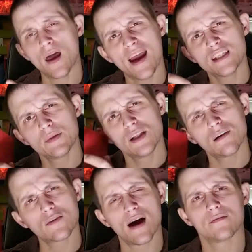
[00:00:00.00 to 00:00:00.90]
H.P.
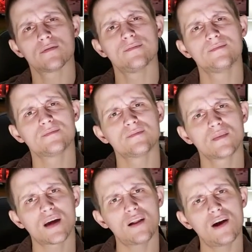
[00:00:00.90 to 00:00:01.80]
Lovecraft,
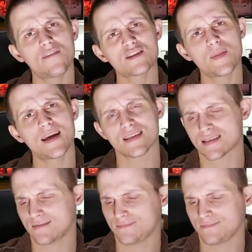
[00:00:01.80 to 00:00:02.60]
The Color Out of Space,